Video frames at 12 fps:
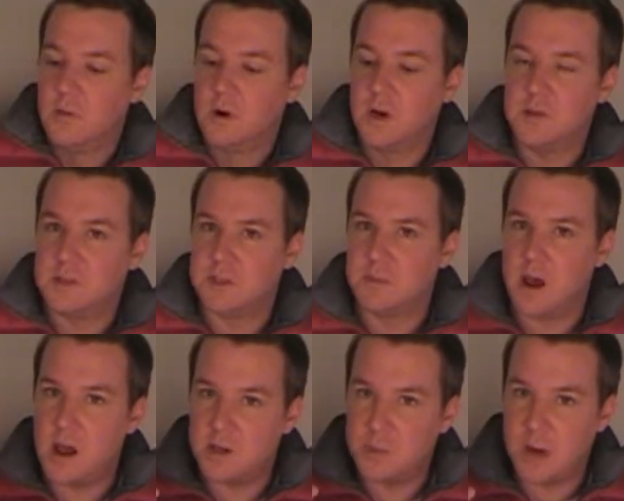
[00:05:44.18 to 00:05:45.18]
We're going to use this
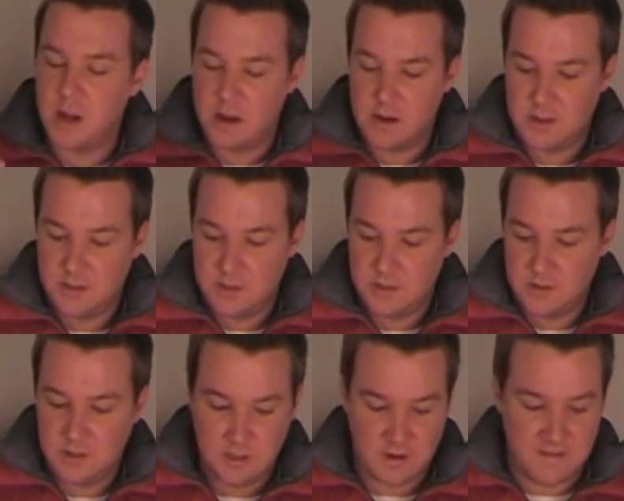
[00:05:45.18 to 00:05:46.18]
Mod Podge
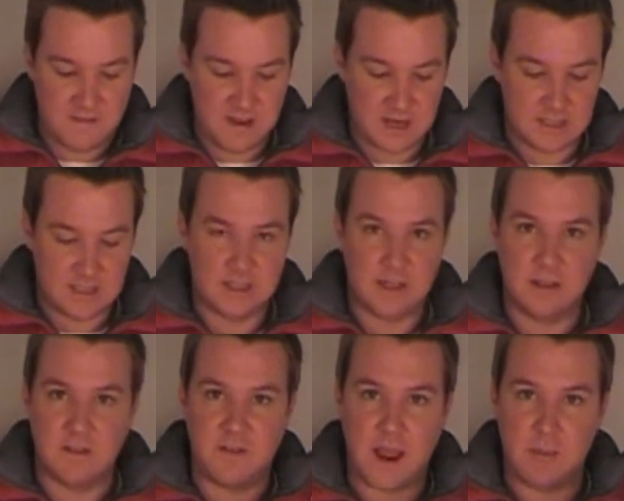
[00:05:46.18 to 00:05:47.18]
to affix
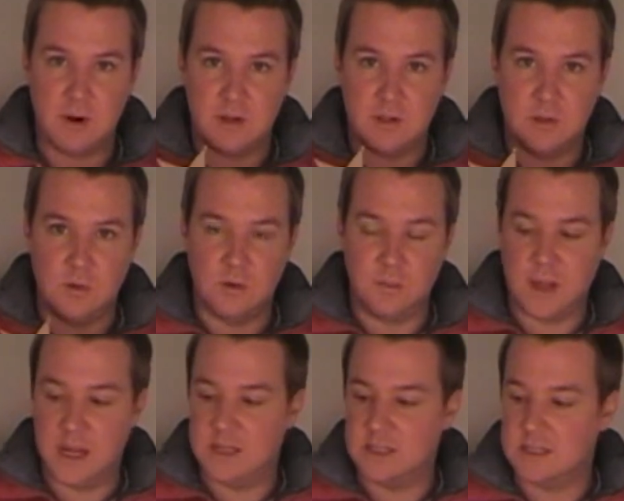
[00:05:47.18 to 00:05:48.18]
the fabric to the
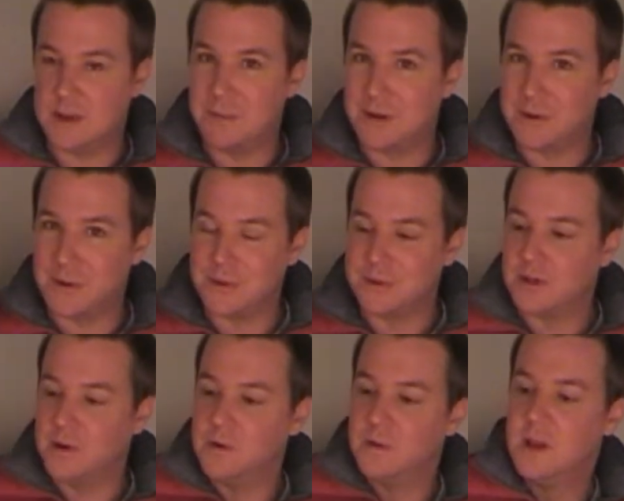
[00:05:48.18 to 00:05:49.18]
base, but
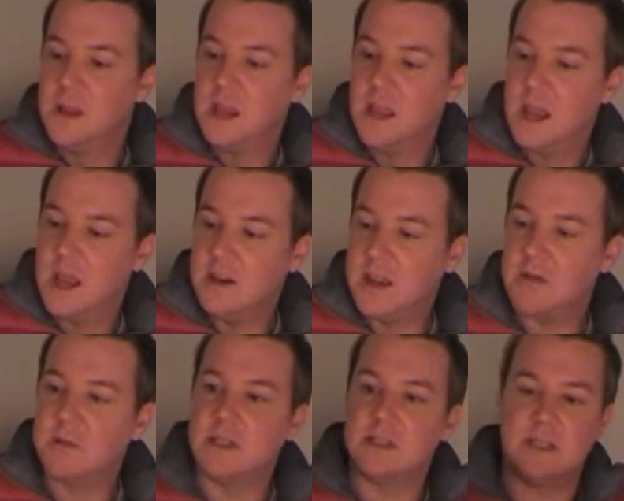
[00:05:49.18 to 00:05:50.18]
also, and you
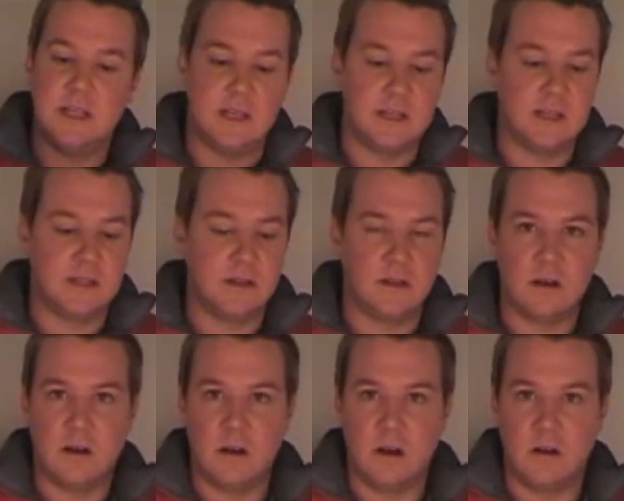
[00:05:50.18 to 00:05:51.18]
can't really see it
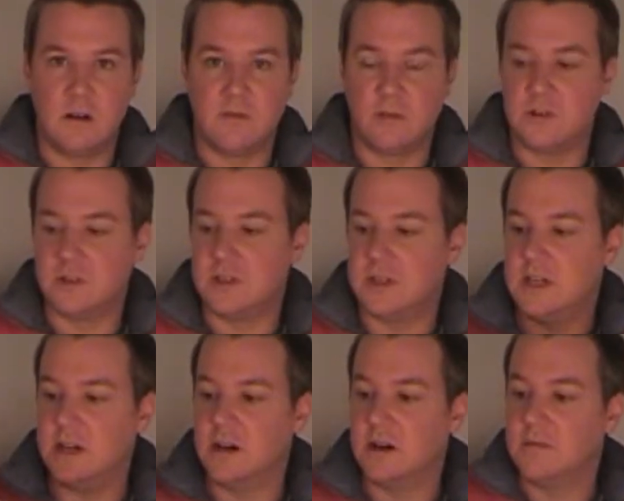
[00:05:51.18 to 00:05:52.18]
on our versions
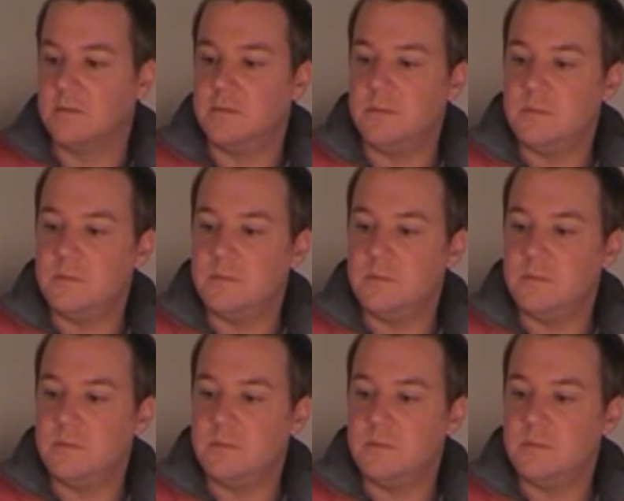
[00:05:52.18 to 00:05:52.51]
here,